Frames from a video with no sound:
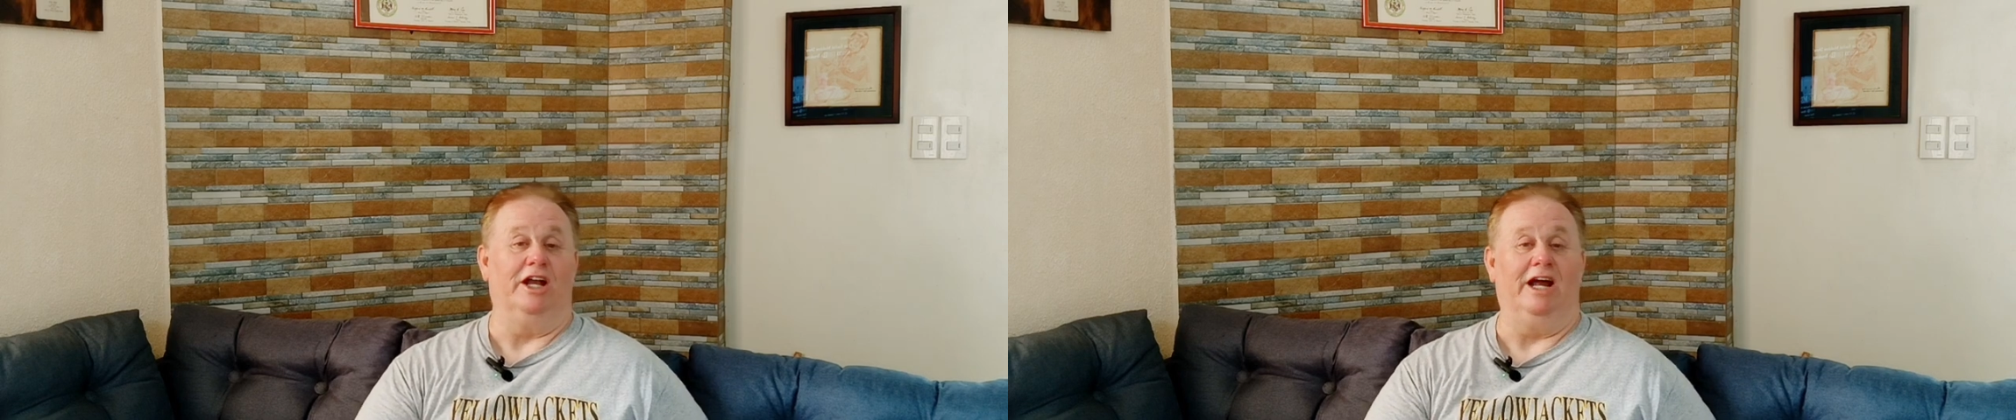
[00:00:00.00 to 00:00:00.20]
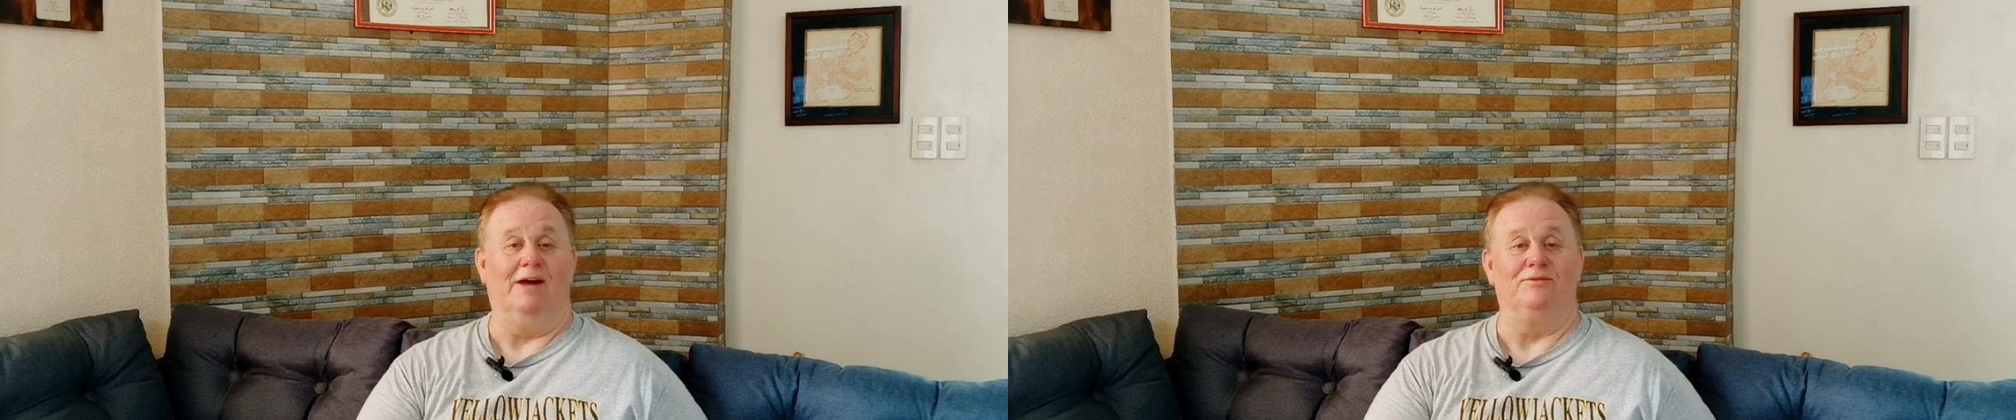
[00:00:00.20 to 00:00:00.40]

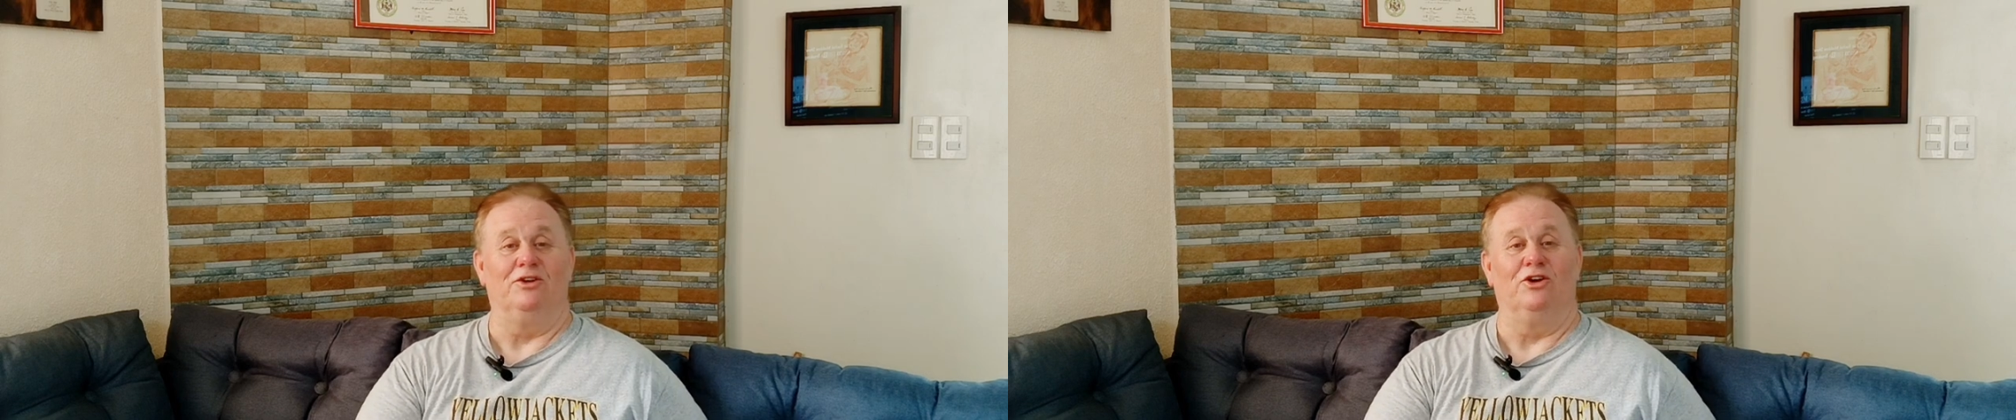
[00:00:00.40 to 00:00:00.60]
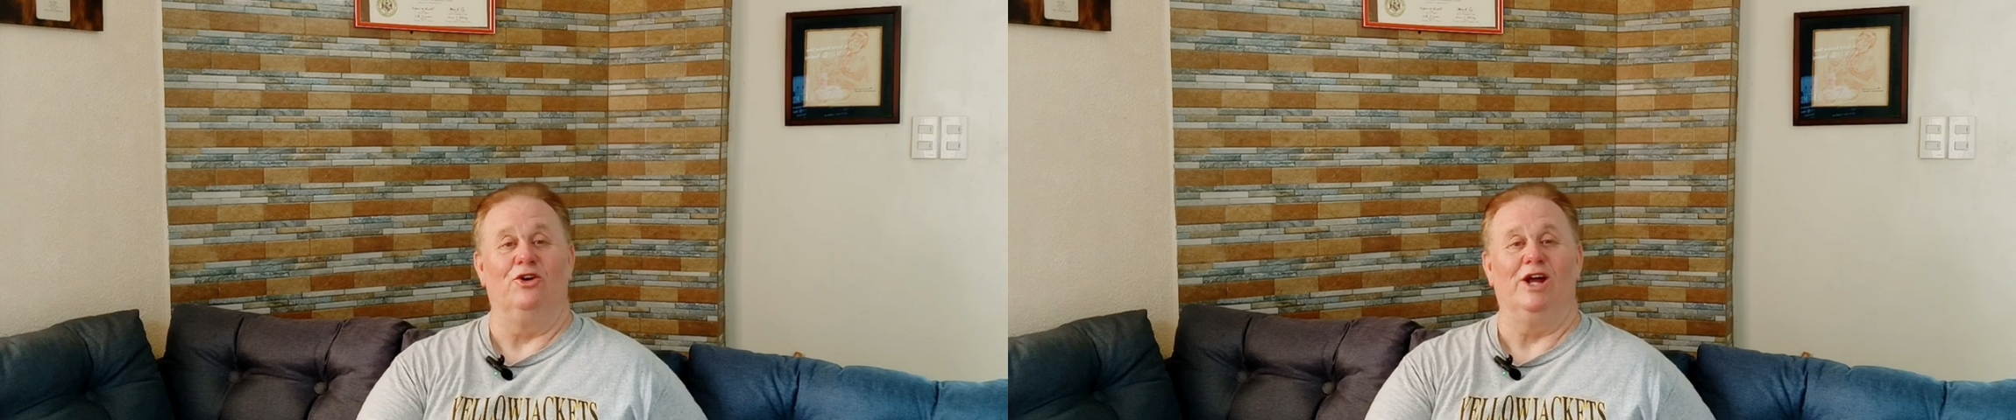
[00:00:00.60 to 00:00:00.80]
going to have
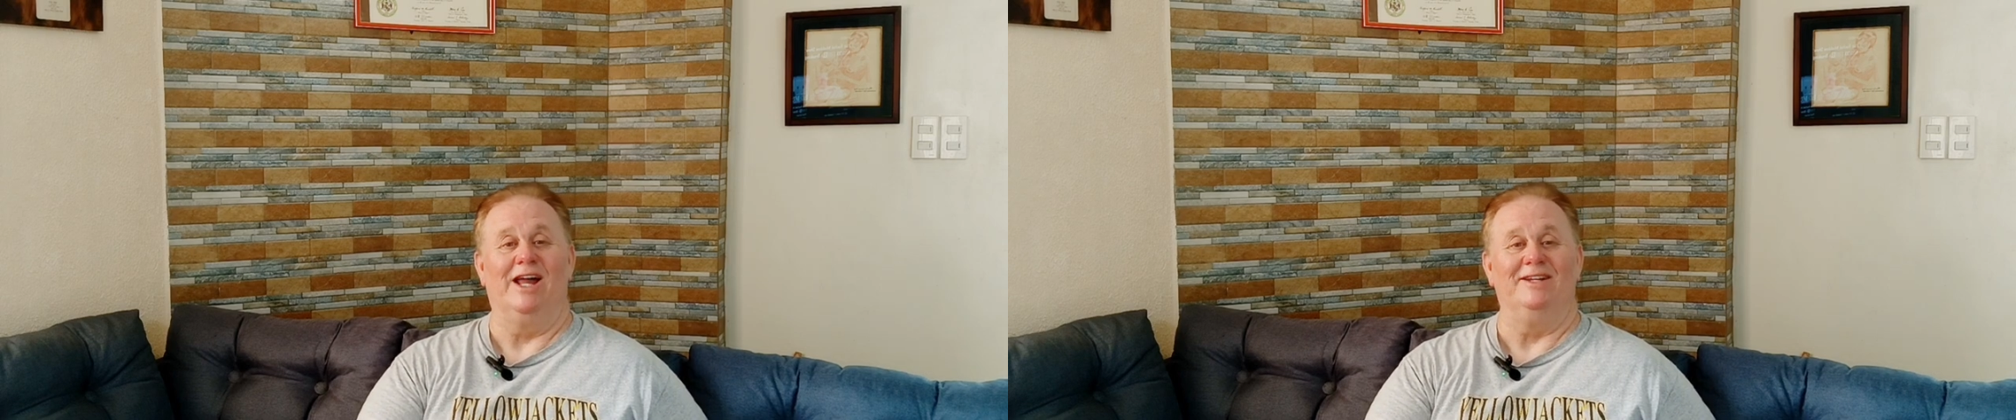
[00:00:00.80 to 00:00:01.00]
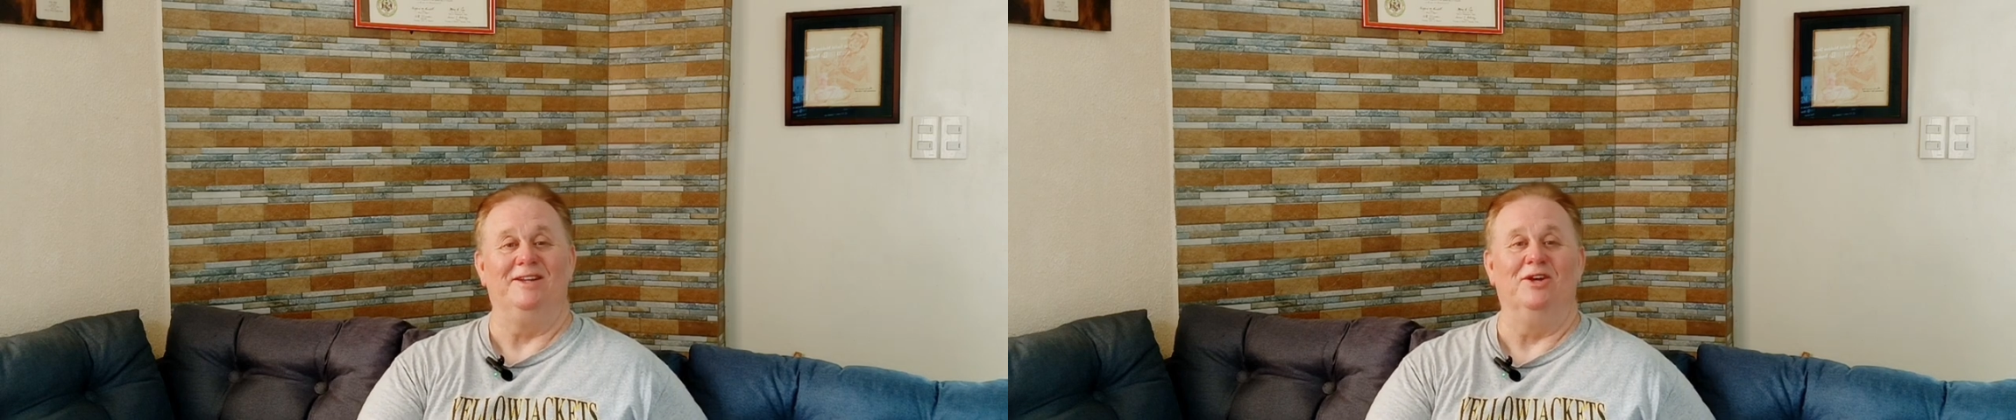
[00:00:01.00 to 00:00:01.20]
to learn
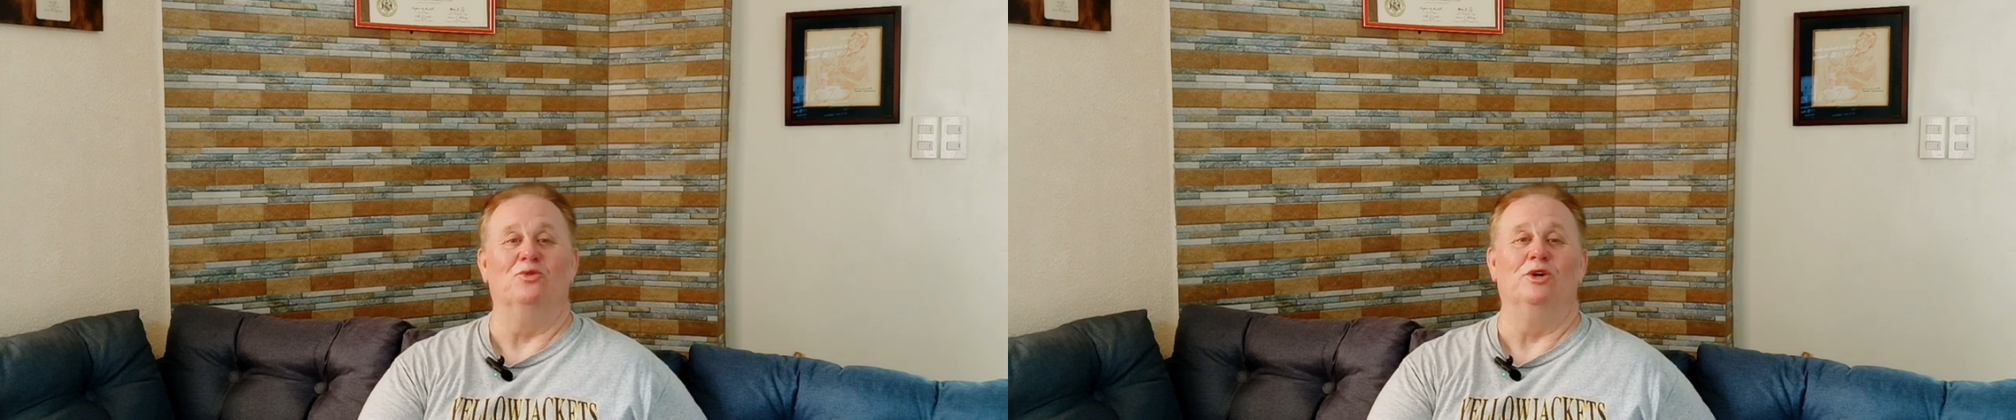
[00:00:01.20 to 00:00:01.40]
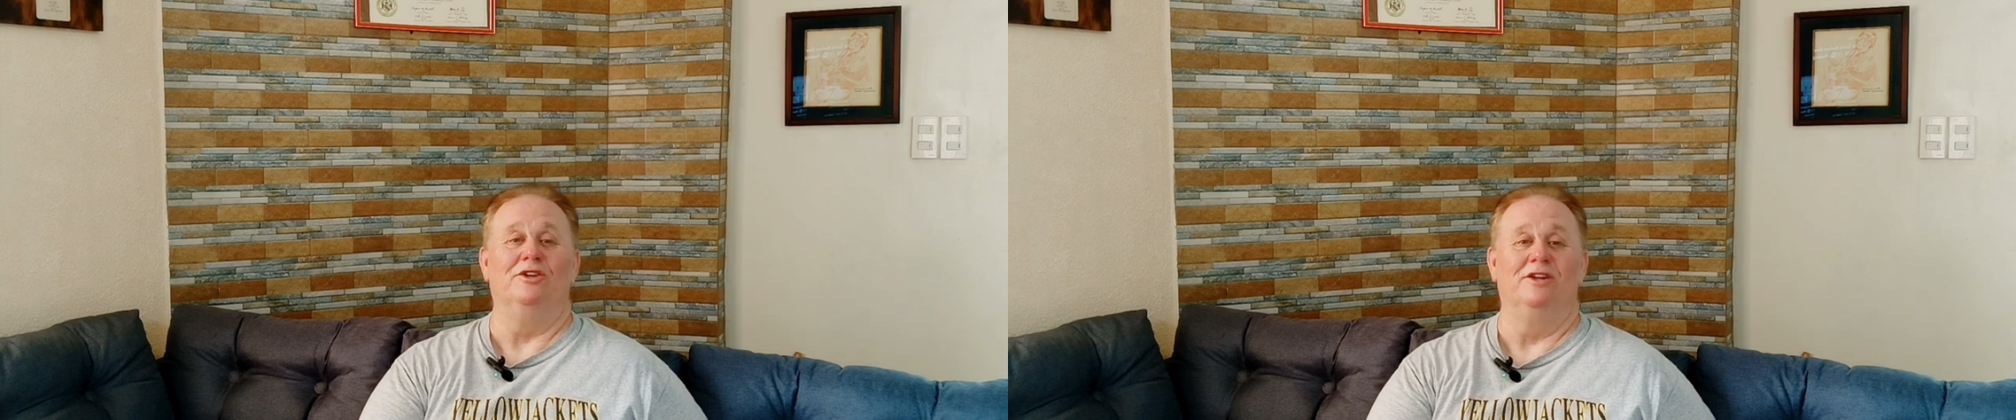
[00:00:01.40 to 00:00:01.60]
how to
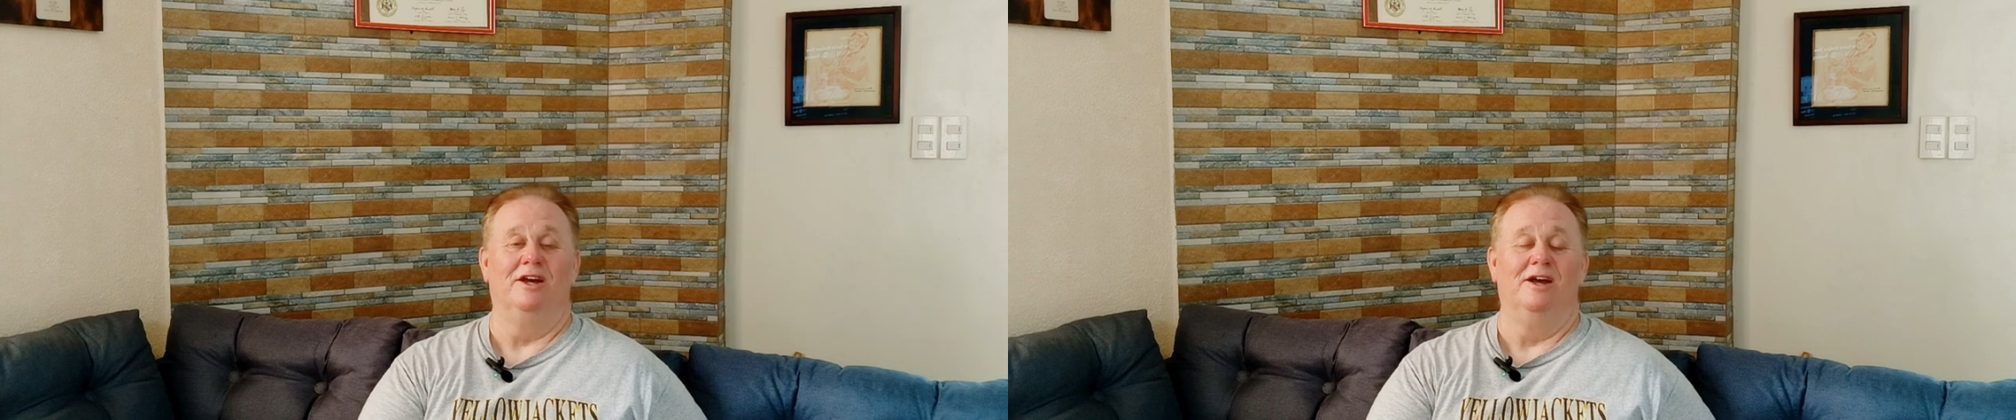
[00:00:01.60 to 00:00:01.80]
deal with.